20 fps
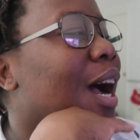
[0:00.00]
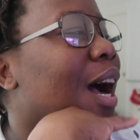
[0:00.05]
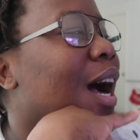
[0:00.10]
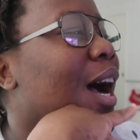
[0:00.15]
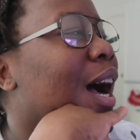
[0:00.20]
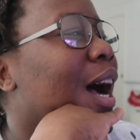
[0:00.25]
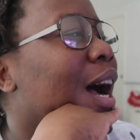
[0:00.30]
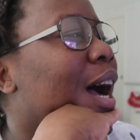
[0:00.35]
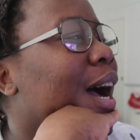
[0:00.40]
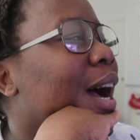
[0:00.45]

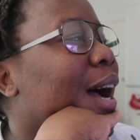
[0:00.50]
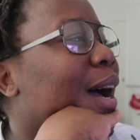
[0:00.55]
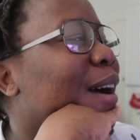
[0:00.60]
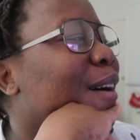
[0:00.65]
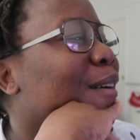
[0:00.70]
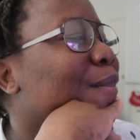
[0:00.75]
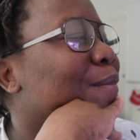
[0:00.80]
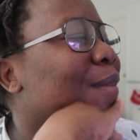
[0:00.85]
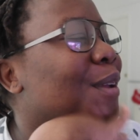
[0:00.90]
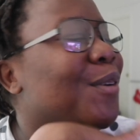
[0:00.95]

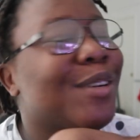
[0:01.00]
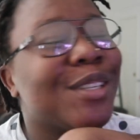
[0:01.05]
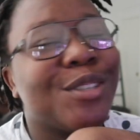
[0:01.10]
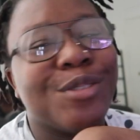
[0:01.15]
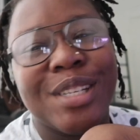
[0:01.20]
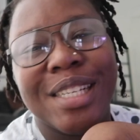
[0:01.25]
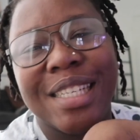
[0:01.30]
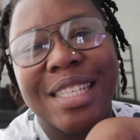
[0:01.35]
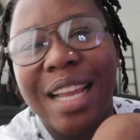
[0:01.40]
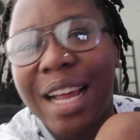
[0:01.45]
Uh, it
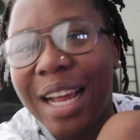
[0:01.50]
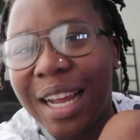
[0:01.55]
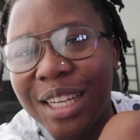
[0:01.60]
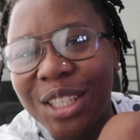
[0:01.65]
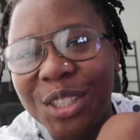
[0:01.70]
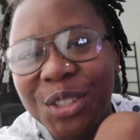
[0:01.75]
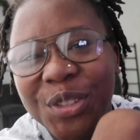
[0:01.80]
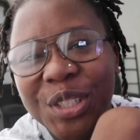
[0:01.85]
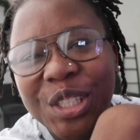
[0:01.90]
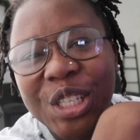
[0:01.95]
was really
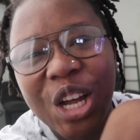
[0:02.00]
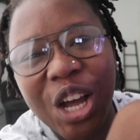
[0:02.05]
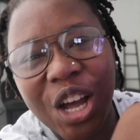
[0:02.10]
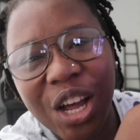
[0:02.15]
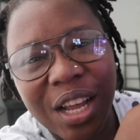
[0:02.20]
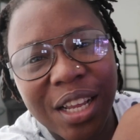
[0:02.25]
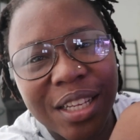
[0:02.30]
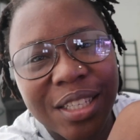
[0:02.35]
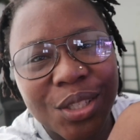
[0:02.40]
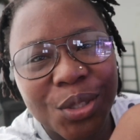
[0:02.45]
nice. We
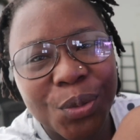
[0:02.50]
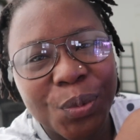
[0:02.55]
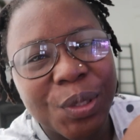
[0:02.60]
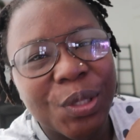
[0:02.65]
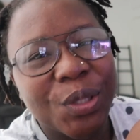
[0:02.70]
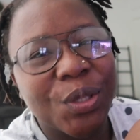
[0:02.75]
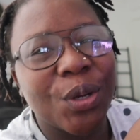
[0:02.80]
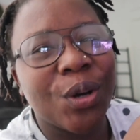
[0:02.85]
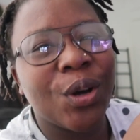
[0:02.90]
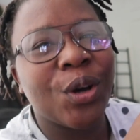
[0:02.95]
danced. We
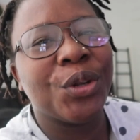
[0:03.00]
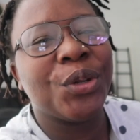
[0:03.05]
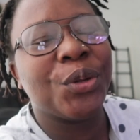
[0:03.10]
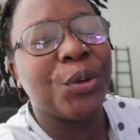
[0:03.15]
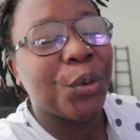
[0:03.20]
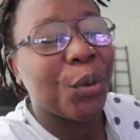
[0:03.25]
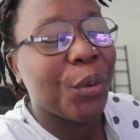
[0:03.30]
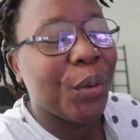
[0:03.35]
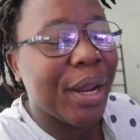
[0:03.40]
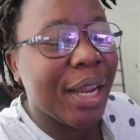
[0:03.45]
saw all the
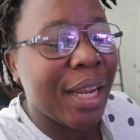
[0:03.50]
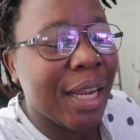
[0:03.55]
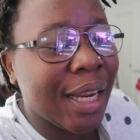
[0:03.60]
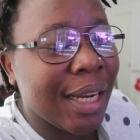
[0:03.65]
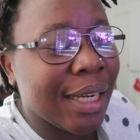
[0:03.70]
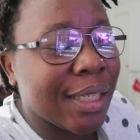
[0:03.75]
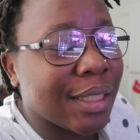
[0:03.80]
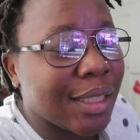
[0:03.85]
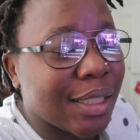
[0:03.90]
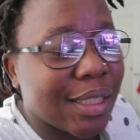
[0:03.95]

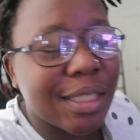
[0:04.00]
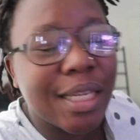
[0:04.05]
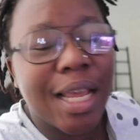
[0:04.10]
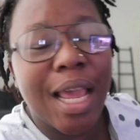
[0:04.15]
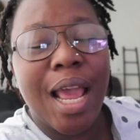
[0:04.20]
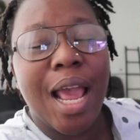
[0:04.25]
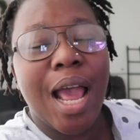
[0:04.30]
queens.